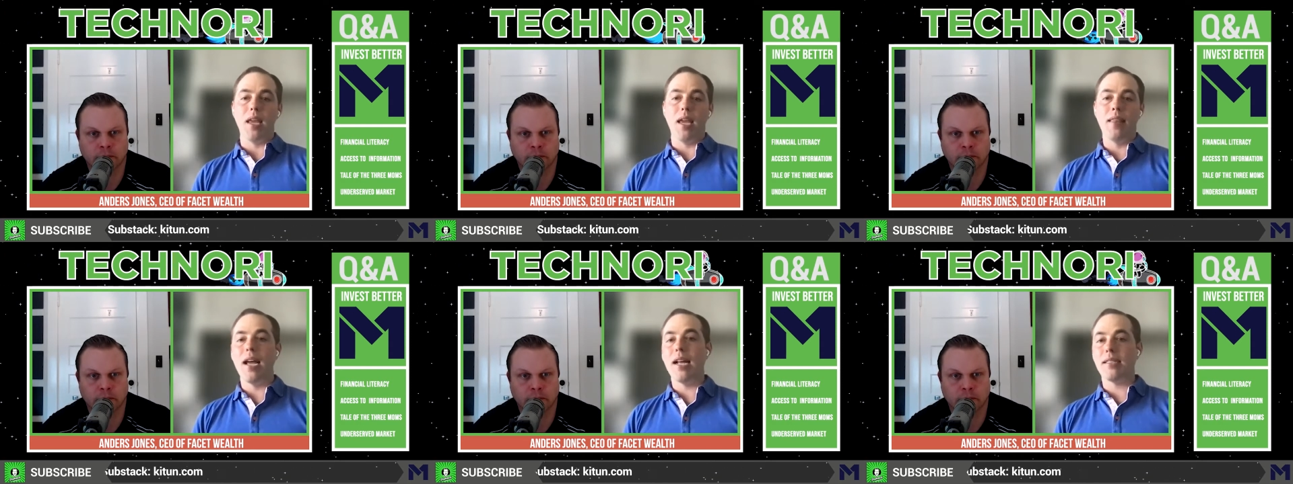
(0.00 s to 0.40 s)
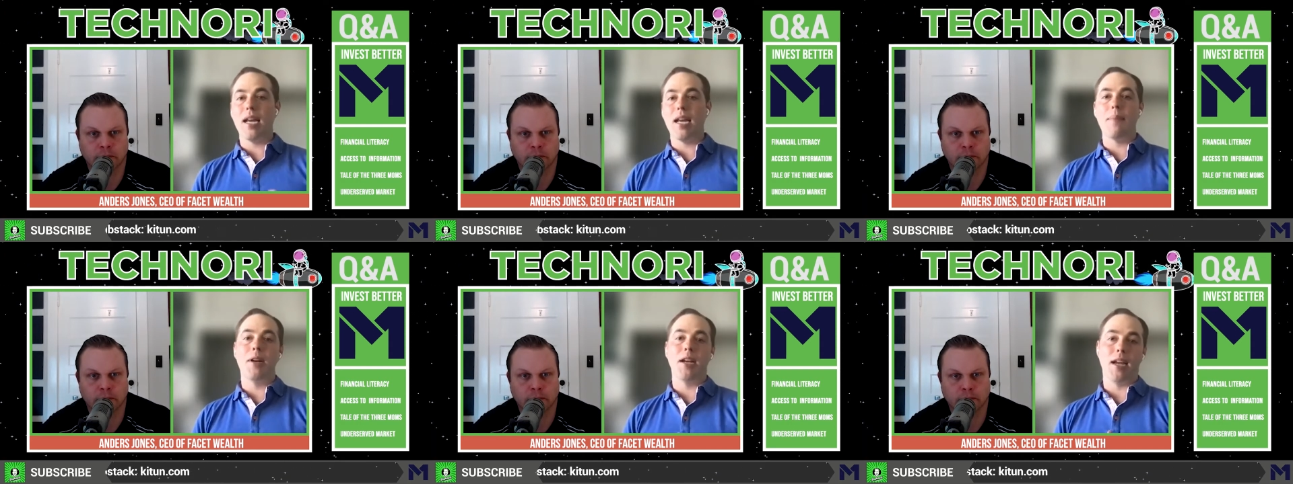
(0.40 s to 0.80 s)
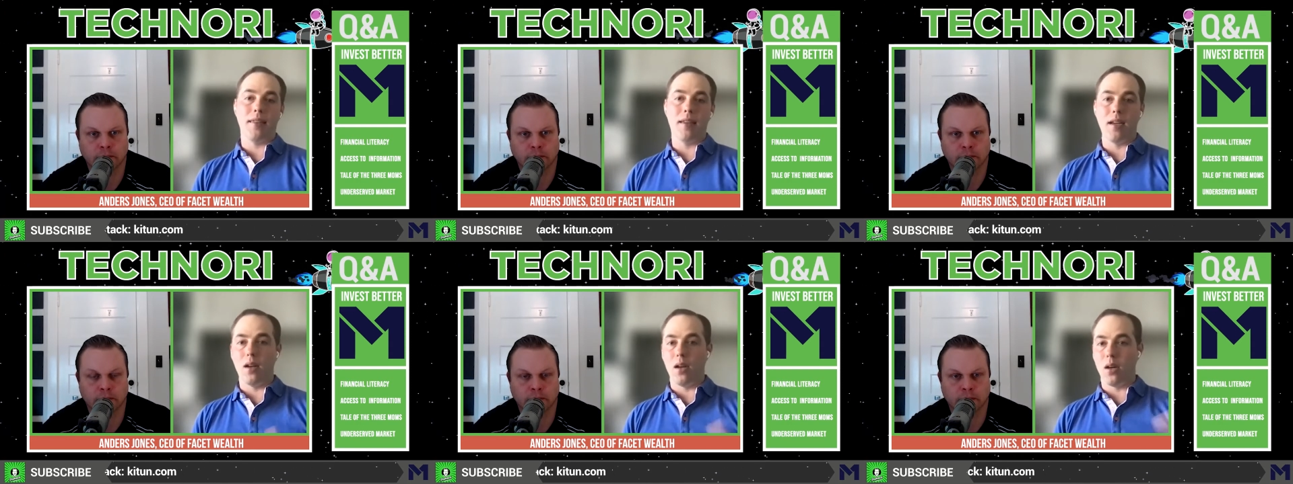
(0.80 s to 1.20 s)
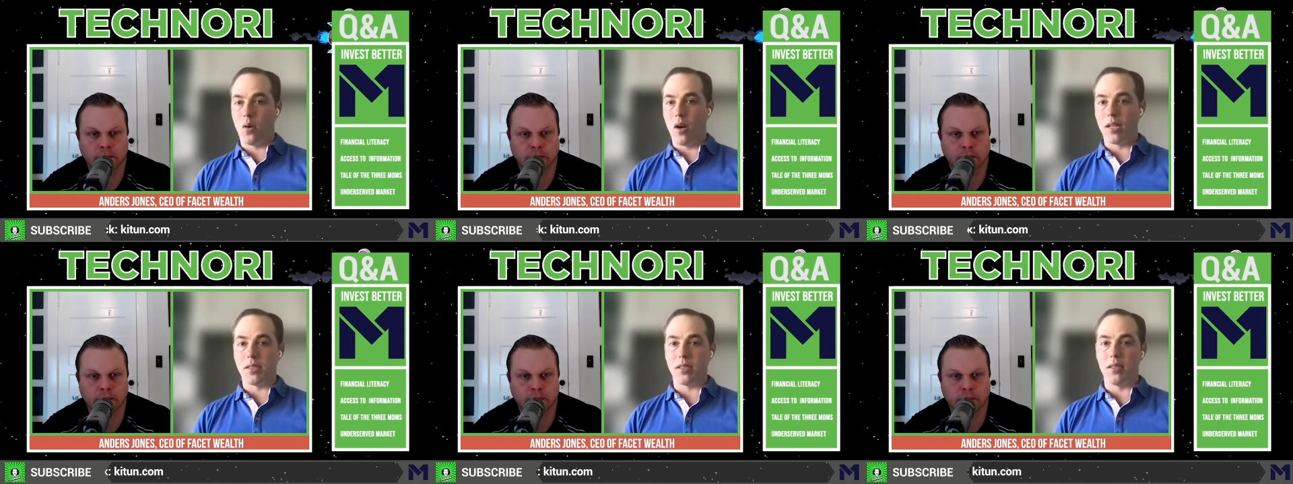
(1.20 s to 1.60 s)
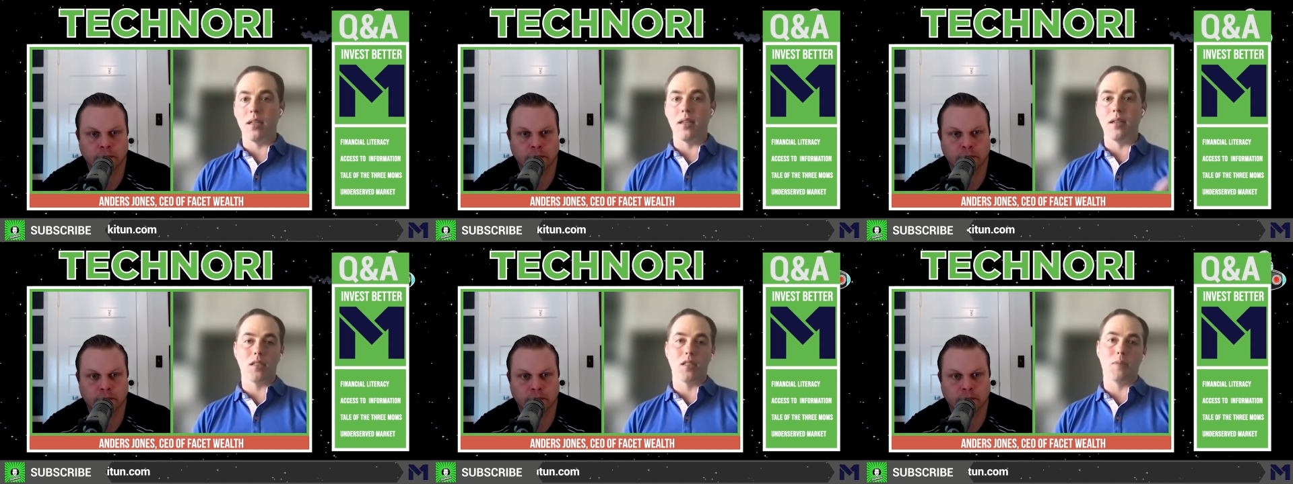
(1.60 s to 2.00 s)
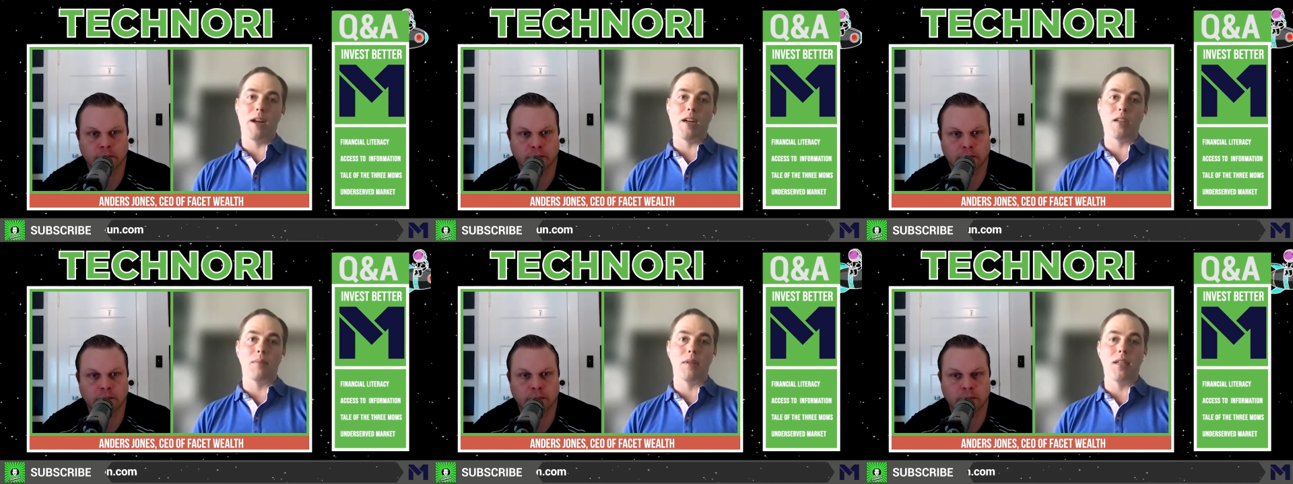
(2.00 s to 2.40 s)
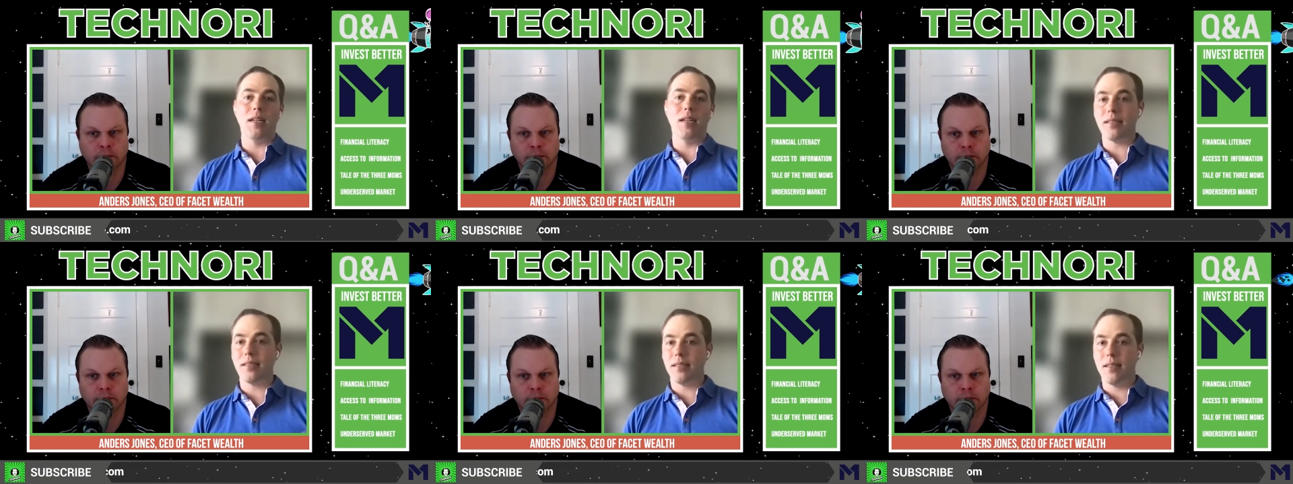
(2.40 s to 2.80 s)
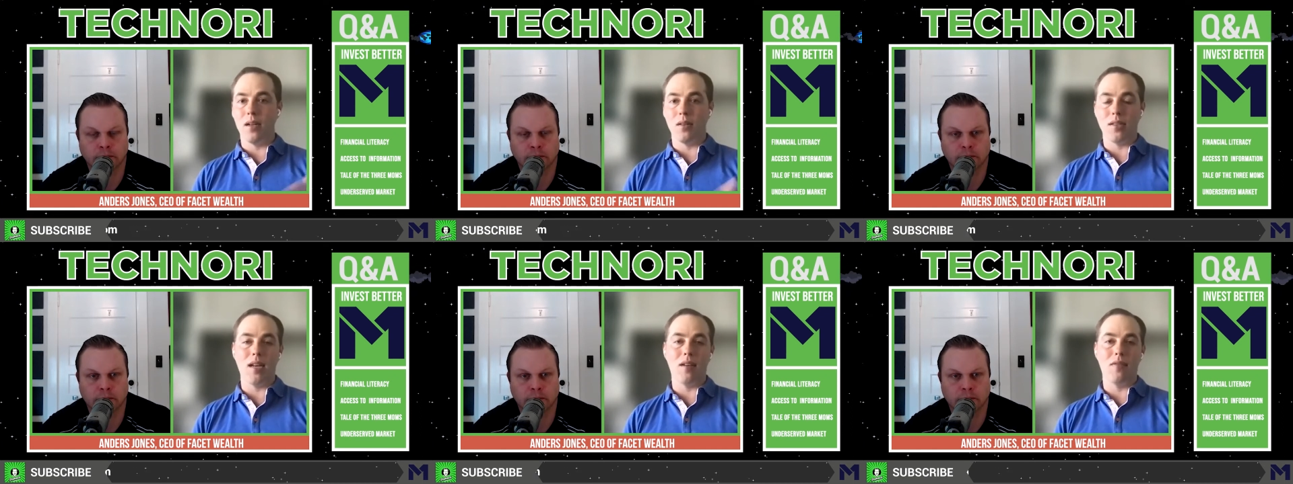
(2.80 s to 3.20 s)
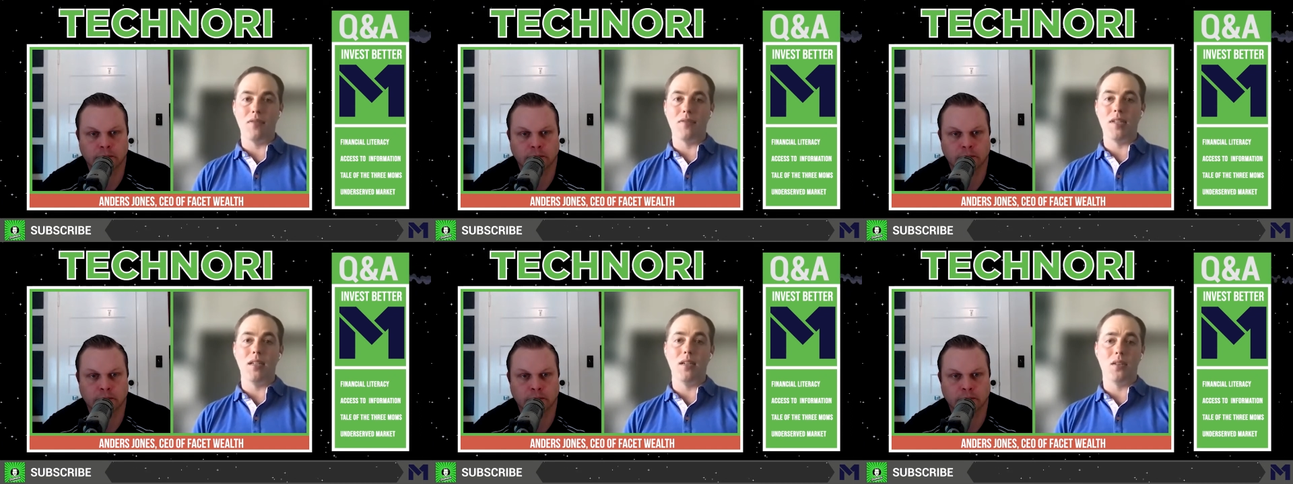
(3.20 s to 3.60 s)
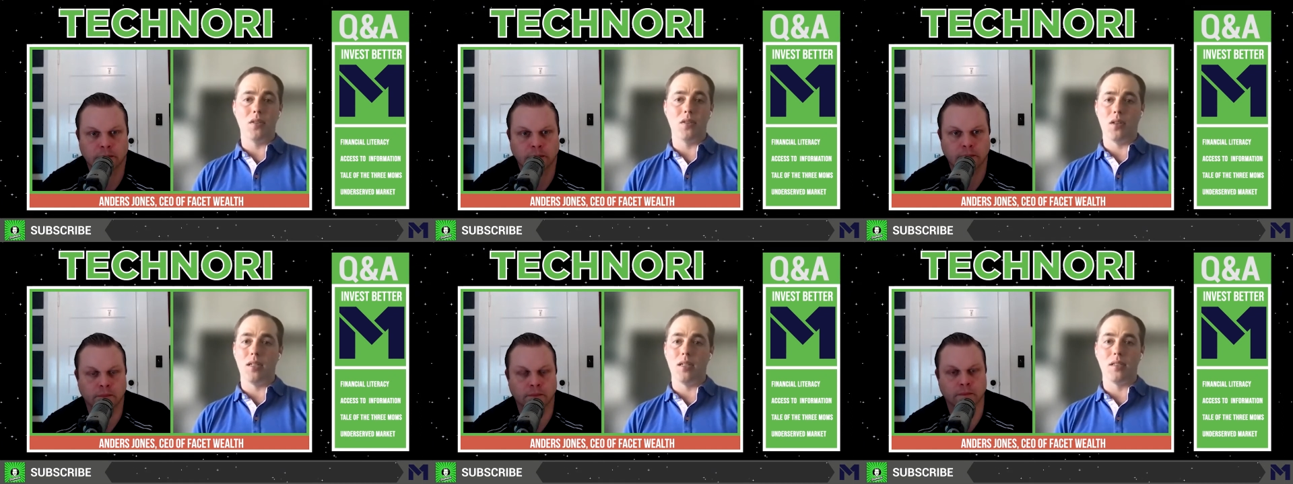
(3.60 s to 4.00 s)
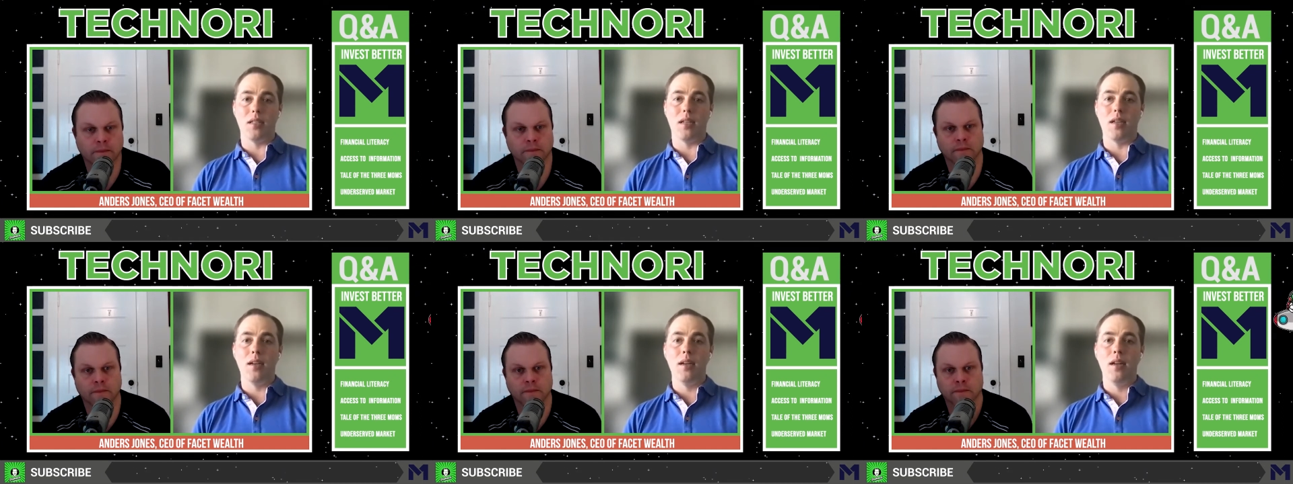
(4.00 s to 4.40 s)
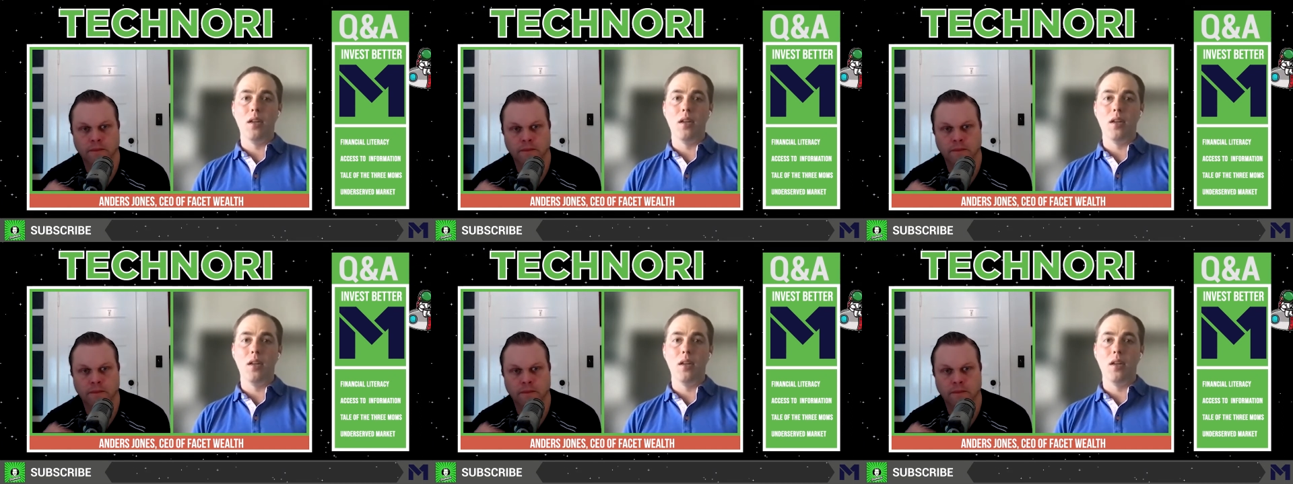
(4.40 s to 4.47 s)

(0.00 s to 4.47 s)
Speaker 1: and that's happening i think across the spectrum in the next you know 10 to 15 years you're going to see